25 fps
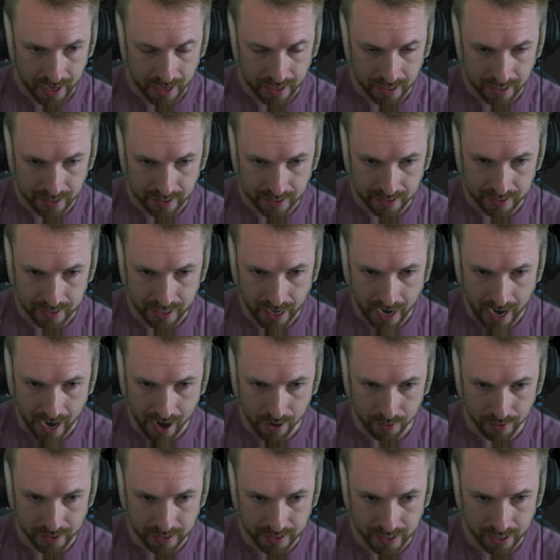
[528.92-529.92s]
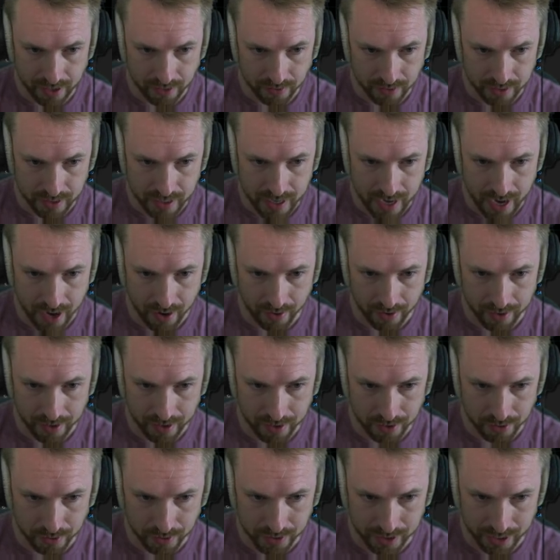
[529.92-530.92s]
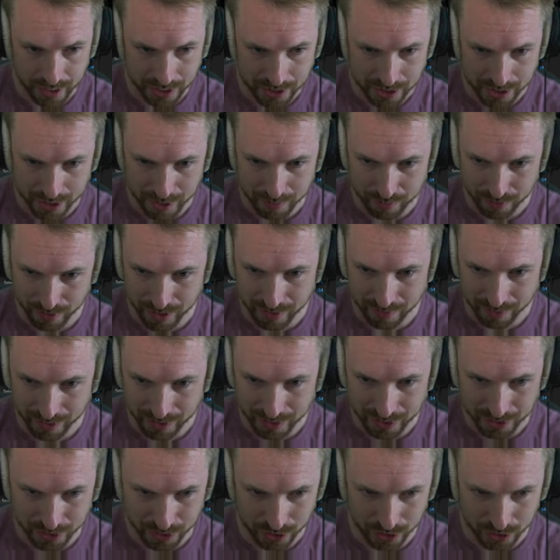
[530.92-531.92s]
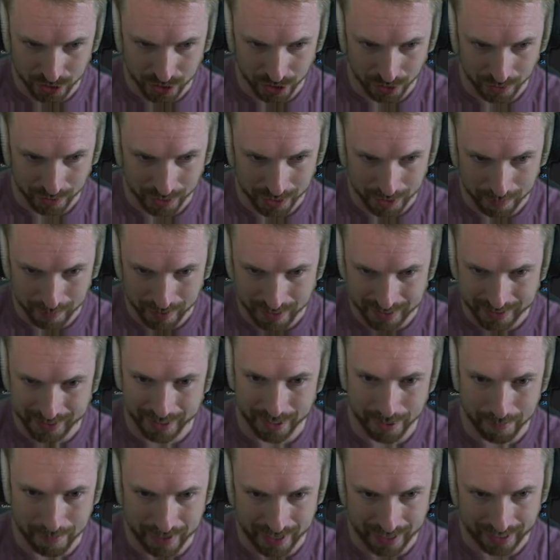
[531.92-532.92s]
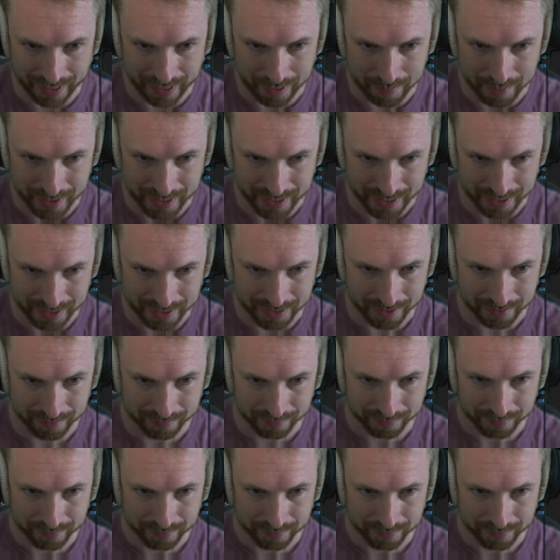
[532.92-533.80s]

and listen to how it sounds now. And you'll see actually in the preview, it's just showing you the bits that are being limited.